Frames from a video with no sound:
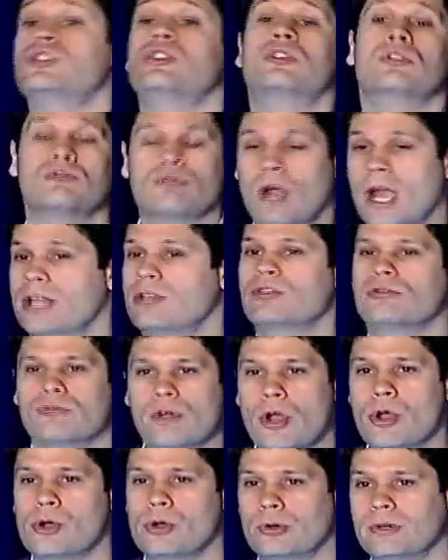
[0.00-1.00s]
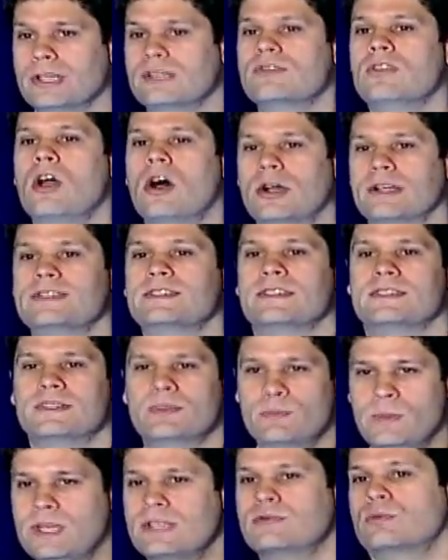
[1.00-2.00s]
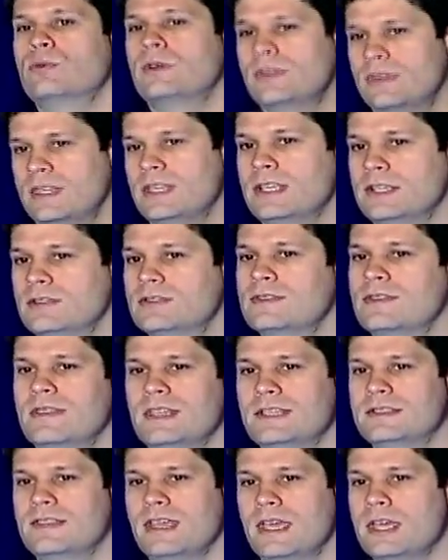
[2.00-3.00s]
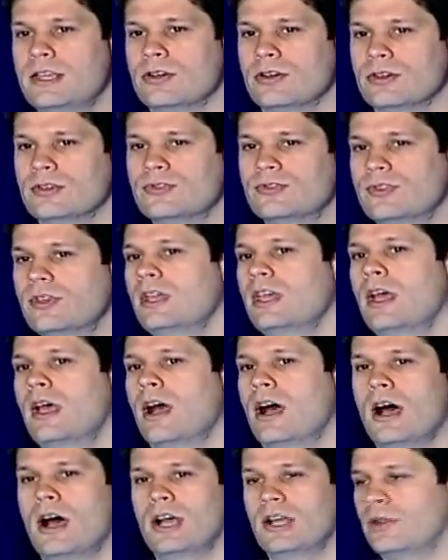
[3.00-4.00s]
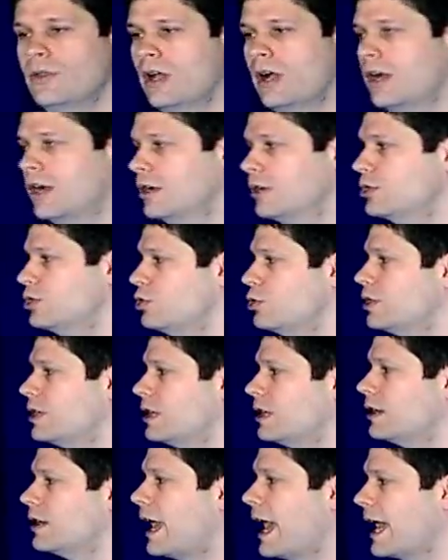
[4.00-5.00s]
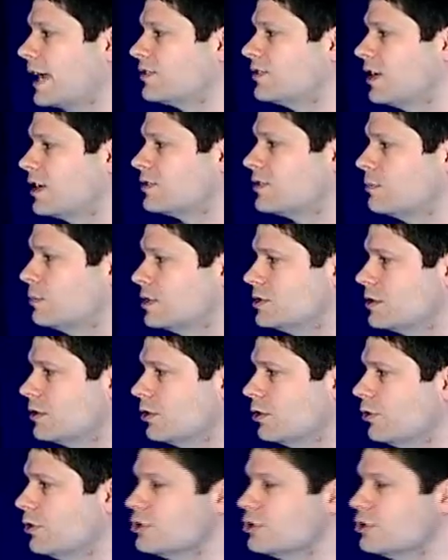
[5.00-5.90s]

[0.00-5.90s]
You can write your own as long as it speaks with these, these headers, uh, uh, you can access the material.